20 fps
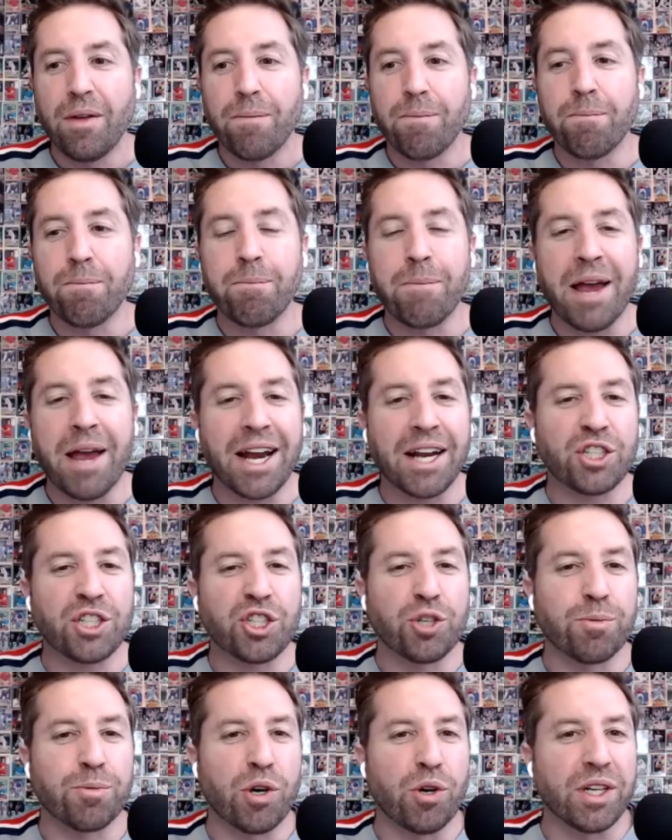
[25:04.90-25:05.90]

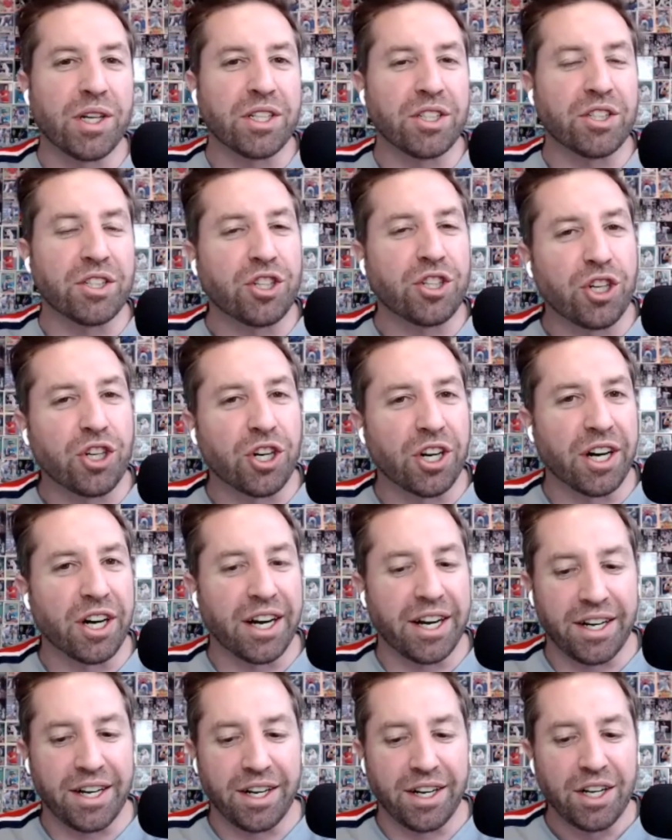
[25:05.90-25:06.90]
manageable and
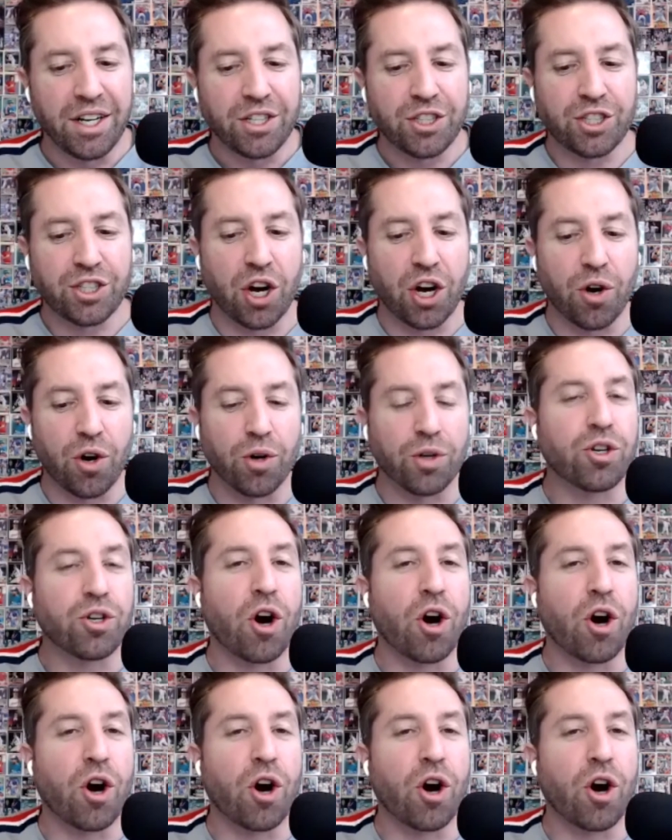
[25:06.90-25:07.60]
good. So